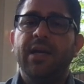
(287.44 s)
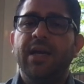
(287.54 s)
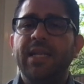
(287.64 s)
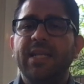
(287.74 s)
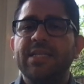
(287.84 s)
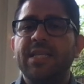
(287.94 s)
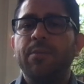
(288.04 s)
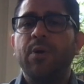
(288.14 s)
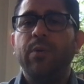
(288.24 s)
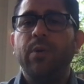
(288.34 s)
In this
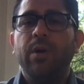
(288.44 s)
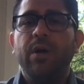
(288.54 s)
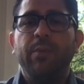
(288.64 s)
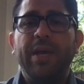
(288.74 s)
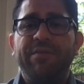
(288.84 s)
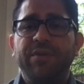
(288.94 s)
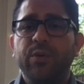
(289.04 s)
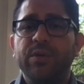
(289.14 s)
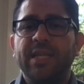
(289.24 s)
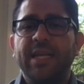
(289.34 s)
demo, we have
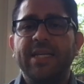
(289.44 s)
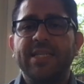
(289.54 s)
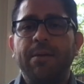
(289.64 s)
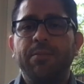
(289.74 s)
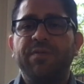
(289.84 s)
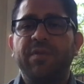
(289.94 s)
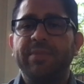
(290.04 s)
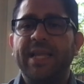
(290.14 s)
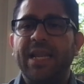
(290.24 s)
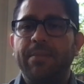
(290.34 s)
used an example from
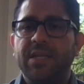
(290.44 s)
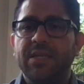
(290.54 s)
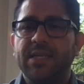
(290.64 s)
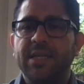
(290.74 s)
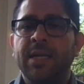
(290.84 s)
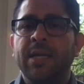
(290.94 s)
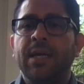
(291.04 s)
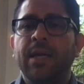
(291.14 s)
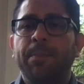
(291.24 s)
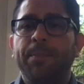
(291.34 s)
telemedicine,
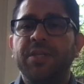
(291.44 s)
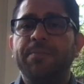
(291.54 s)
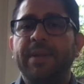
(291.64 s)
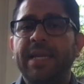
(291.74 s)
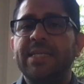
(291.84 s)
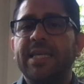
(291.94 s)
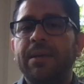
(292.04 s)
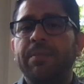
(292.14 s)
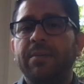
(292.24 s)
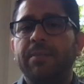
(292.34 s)
but please
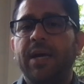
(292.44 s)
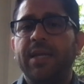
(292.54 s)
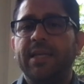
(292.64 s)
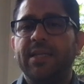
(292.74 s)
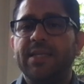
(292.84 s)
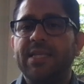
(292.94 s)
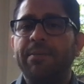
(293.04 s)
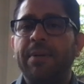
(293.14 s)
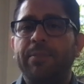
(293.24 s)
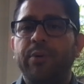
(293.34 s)
keep in mind that the same
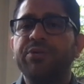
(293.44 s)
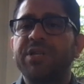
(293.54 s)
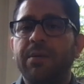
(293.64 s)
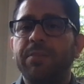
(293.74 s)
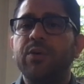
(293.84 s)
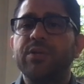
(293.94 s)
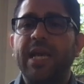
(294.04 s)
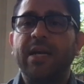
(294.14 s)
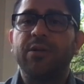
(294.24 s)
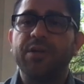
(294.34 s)
approach can be used
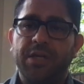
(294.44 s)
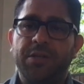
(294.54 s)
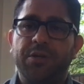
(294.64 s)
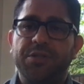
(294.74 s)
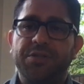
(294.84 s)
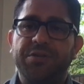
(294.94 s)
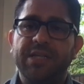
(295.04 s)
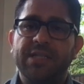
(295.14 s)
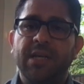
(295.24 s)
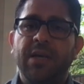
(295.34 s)
across
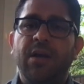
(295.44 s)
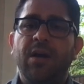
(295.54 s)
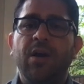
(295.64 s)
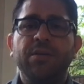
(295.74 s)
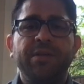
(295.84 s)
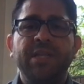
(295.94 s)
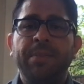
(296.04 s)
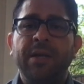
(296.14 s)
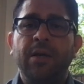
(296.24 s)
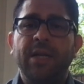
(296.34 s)
industries. Other
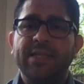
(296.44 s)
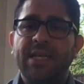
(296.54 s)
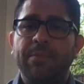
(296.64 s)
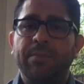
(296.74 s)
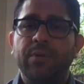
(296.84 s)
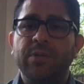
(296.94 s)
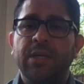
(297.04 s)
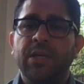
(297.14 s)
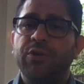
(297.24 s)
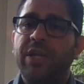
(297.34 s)
typical examples,
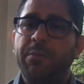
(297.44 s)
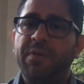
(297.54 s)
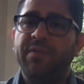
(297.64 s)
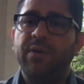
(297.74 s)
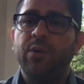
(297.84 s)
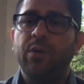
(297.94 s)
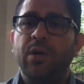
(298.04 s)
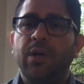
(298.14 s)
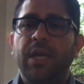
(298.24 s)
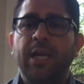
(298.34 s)
to name a few,
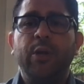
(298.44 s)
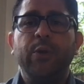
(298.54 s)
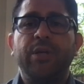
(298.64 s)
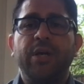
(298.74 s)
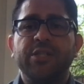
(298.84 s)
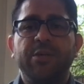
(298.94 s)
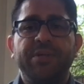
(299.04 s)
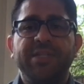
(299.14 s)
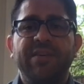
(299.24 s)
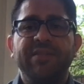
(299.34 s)
include customer
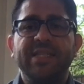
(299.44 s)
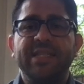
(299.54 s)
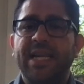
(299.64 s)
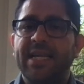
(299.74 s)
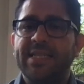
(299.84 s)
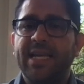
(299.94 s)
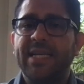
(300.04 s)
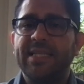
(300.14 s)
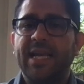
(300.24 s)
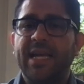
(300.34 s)
service,
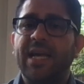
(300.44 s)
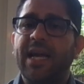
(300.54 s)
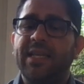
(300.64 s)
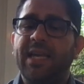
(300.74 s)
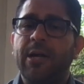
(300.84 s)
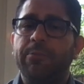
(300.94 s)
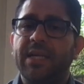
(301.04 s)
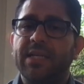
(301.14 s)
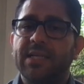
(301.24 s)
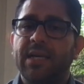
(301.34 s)
telesales, and IT help
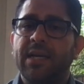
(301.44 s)
desk.